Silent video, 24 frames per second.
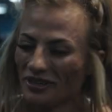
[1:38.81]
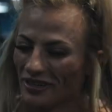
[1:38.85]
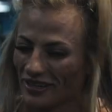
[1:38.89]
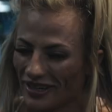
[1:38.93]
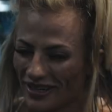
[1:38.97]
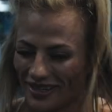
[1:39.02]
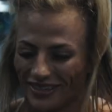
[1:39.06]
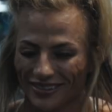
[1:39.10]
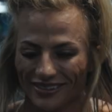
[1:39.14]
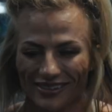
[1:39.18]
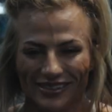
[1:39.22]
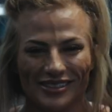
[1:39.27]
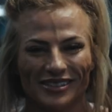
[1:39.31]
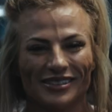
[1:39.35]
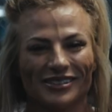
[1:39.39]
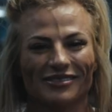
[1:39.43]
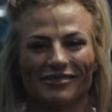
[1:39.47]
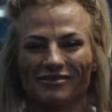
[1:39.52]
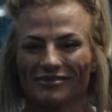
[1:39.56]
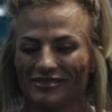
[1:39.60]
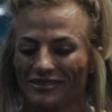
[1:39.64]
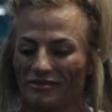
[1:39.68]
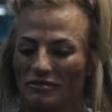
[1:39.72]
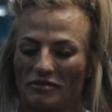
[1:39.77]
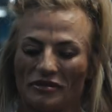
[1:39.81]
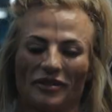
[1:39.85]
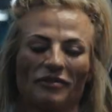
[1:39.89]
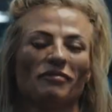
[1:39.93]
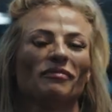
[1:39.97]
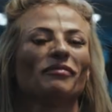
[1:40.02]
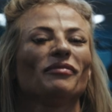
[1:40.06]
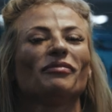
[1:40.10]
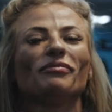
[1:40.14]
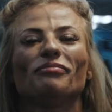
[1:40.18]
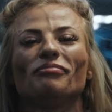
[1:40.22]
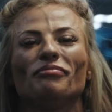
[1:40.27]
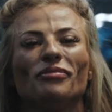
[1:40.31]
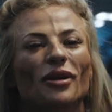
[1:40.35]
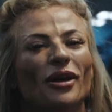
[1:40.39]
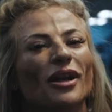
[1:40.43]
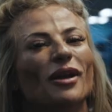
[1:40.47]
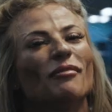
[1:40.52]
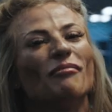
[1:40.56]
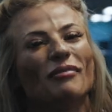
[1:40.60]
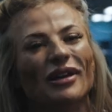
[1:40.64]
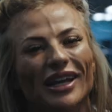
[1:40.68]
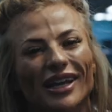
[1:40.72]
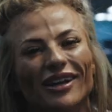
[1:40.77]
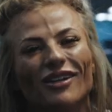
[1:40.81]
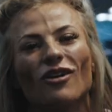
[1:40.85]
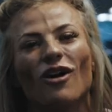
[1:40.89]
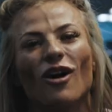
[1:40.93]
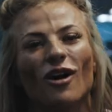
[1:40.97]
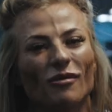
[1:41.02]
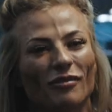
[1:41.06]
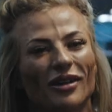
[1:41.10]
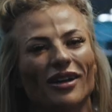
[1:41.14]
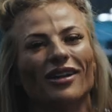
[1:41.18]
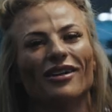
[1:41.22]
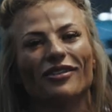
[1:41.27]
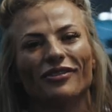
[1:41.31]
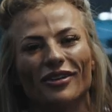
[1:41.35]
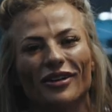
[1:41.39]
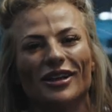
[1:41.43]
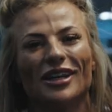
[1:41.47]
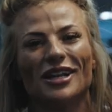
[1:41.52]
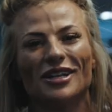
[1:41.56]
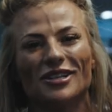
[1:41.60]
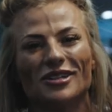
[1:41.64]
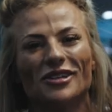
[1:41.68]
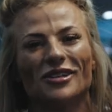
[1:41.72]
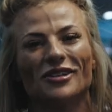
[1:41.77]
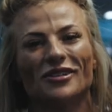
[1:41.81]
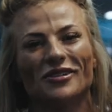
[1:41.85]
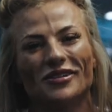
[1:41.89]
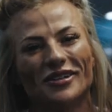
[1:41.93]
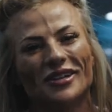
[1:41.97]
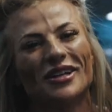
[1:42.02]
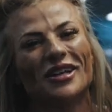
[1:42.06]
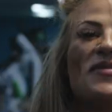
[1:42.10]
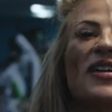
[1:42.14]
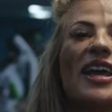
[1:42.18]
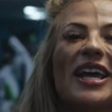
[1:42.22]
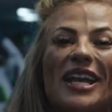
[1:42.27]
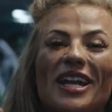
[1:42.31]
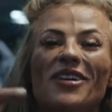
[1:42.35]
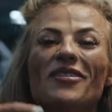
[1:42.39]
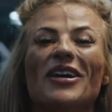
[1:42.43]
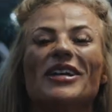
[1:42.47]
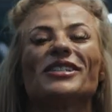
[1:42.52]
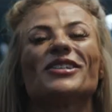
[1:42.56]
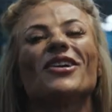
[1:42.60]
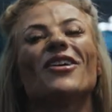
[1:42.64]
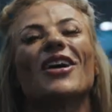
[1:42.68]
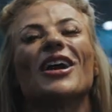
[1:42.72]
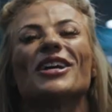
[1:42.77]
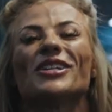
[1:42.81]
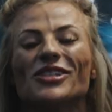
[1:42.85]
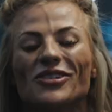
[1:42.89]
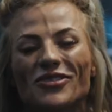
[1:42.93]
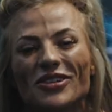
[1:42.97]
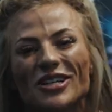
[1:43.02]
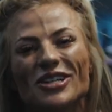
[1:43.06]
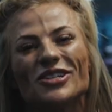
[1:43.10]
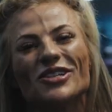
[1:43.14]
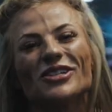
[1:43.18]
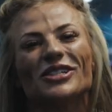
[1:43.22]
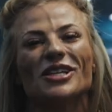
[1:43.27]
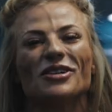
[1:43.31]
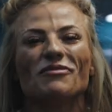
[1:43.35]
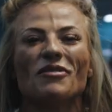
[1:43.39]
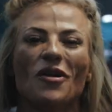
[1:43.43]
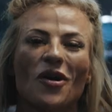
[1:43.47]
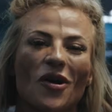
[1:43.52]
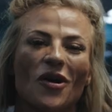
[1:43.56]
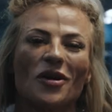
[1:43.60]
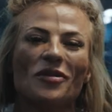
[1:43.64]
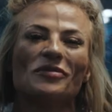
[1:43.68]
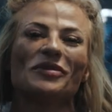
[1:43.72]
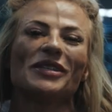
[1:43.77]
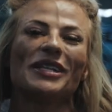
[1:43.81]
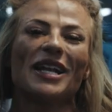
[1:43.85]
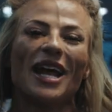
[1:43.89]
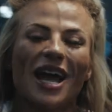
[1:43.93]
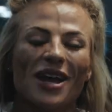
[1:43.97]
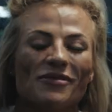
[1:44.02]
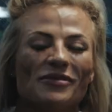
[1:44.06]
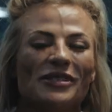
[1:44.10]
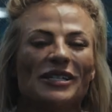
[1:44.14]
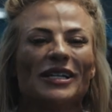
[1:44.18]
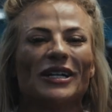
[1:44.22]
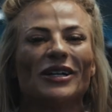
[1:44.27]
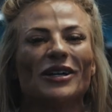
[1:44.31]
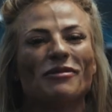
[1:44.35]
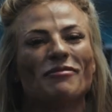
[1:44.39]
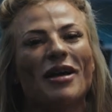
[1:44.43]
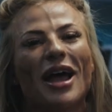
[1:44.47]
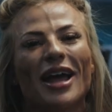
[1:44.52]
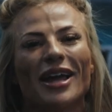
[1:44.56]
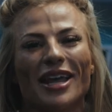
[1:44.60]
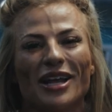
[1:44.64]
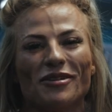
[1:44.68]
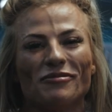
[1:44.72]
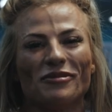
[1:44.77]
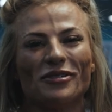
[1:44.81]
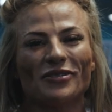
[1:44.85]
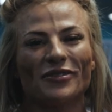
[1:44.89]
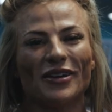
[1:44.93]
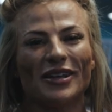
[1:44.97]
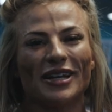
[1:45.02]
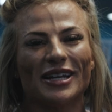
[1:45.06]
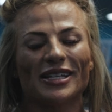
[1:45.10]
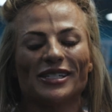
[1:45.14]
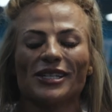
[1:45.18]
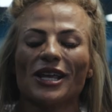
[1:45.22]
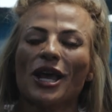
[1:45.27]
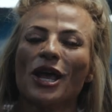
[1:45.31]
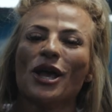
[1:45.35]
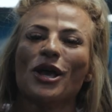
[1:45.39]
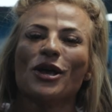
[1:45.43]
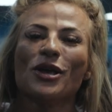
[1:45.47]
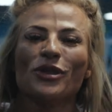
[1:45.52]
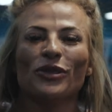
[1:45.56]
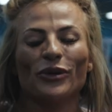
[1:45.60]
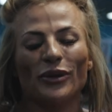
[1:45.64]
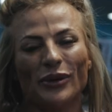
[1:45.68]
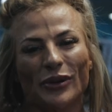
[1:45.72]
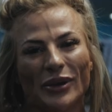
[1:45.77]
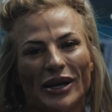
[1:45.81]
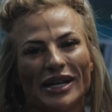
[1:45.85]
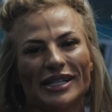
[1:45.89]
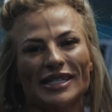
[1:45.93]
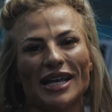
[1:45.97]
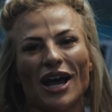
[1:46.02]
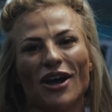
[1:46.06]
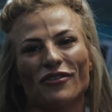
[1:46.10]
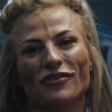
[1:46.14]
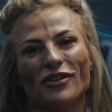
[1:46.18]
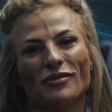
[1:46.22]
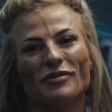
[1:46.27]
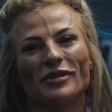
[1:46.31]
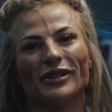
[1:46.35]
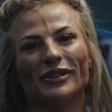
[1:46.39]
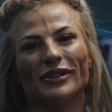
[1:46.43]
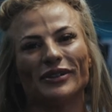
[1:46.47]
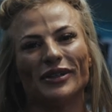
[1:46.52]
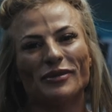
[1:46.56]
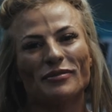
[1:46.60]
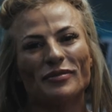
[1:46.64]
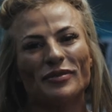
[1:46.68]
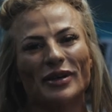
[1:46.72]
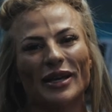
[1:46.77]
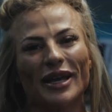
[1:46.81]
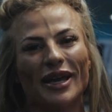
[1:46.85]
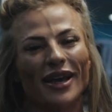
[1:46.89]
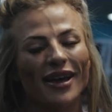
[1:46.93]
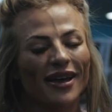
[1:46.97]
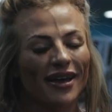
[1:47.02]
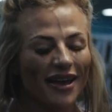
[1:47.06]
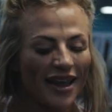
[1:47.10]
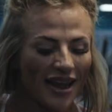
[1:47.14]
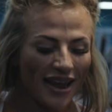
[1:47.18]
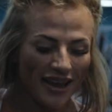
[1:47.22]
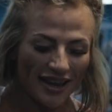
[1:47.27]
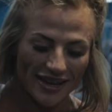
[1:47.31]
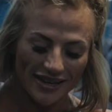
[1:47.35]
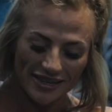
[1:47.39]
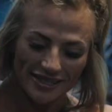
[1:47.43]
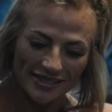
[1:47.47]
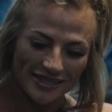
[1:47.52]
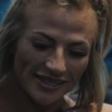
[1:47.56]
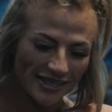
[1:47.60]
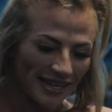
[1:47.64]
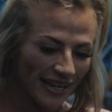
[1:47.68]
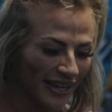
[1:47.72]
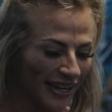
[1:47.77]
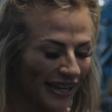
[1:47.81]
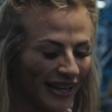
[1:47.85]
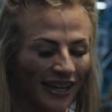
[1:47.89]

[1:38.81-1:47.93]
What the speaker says: and you can put a mean comment if you need to. But anyways, all right, so we're gonna do some arms and abs here at Pack Animal Fitness. 3 weeks out from the Olympia and